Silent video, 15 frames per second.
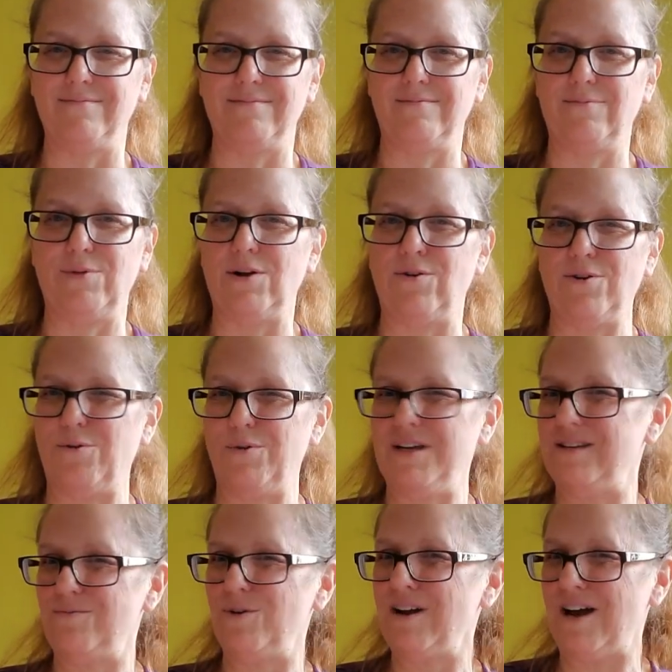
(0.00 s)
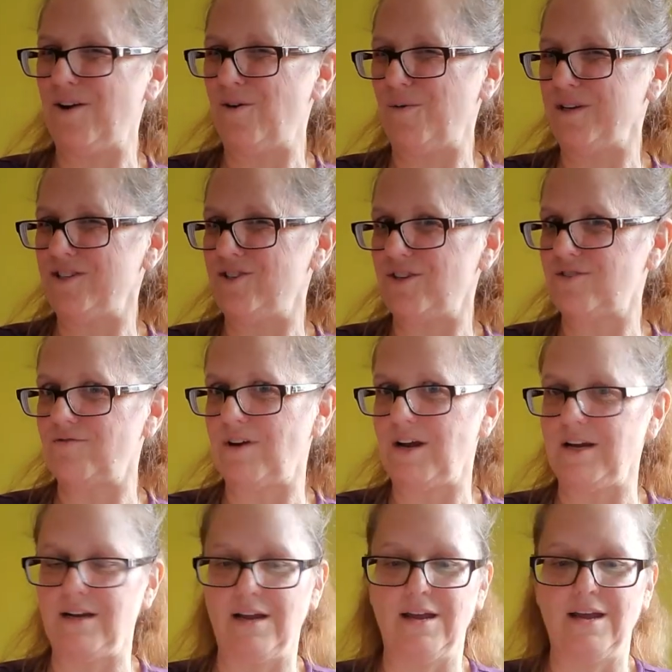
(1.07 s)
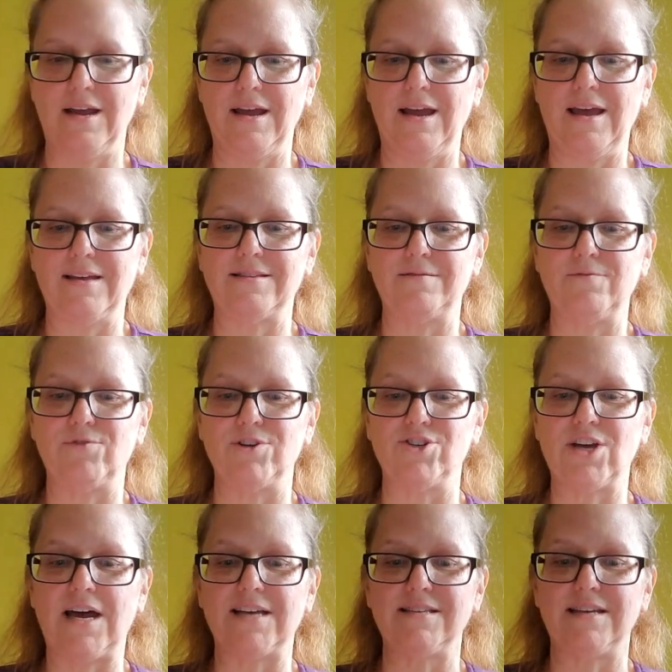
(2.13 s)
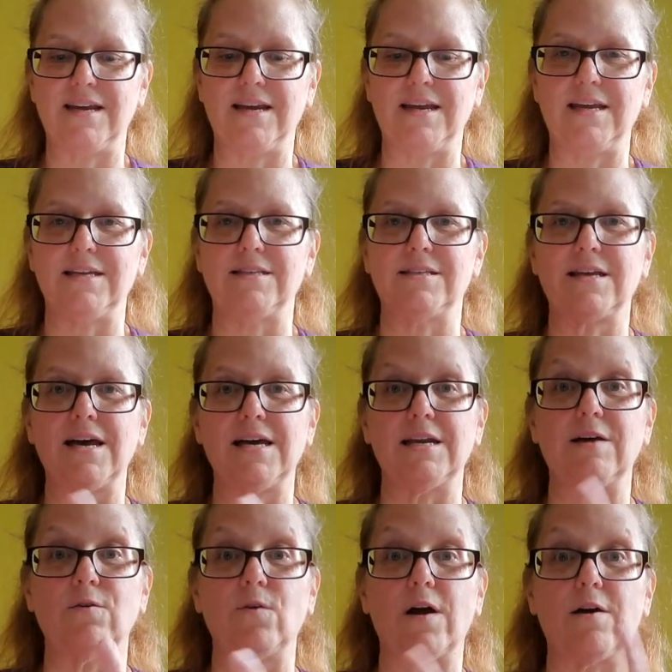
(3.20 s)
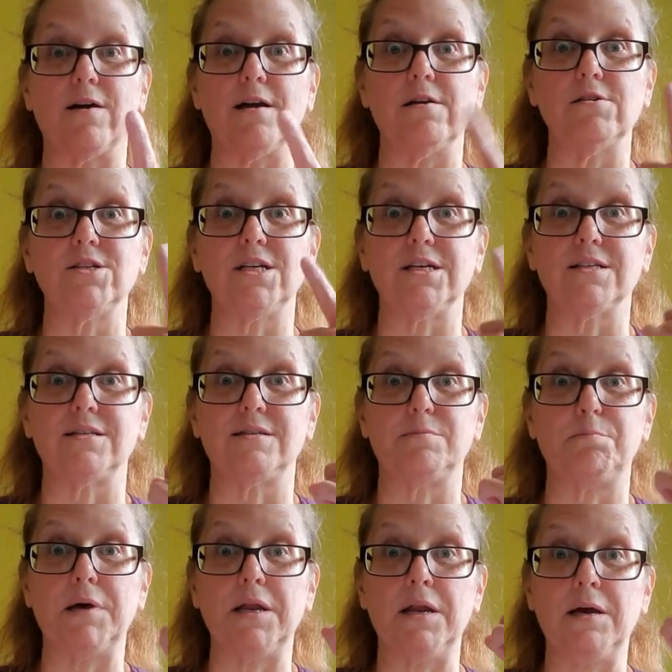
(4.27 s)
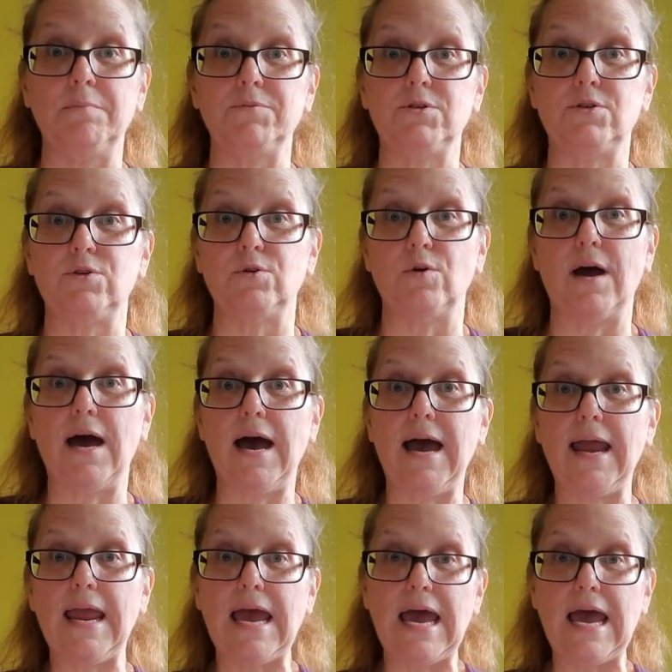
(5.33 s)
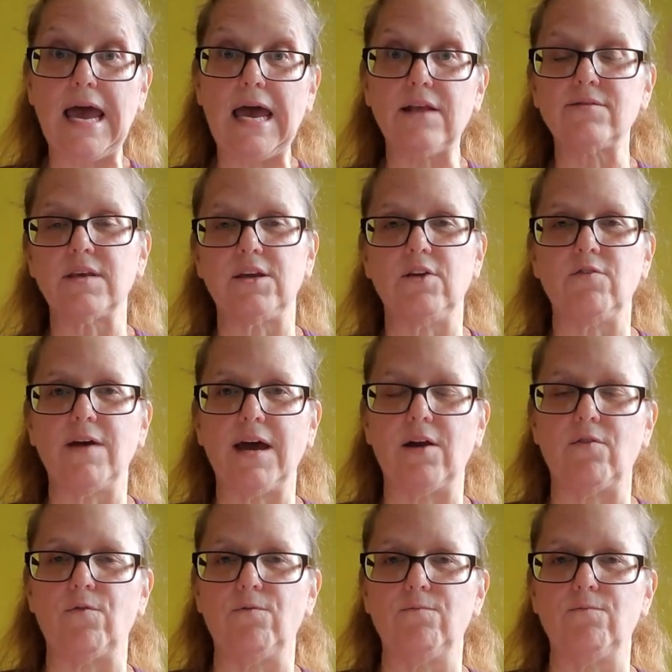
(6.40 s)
we're not always just right. Rajasic is kind of, our energy is spun up too high. It's like you had a